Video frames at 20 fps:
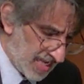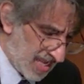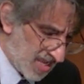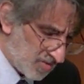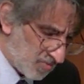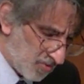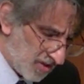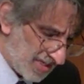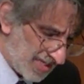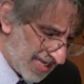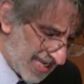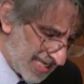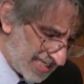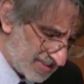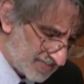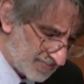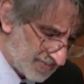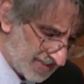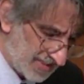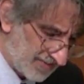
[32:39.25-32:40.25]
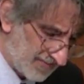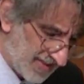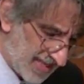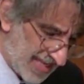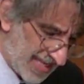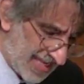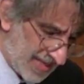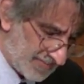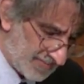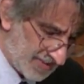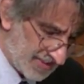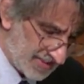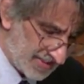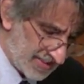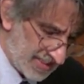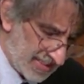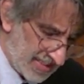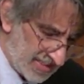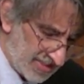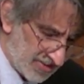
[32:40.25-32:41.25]
And one aspect of that aptness
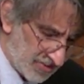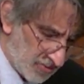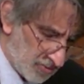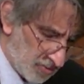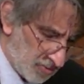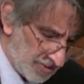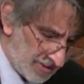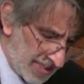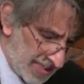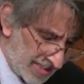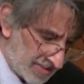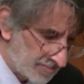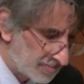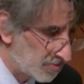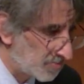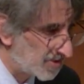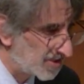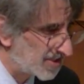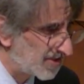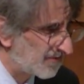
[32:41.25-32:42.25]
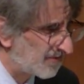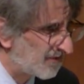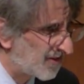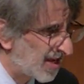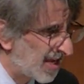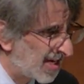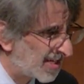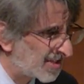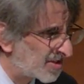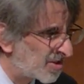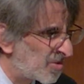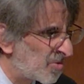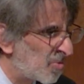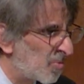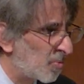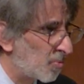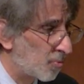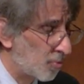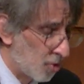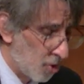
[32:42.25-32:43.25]
is that old Adams was in fact
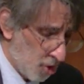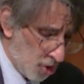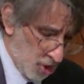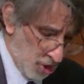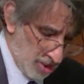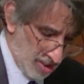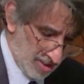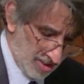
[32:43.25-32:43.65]
wrong.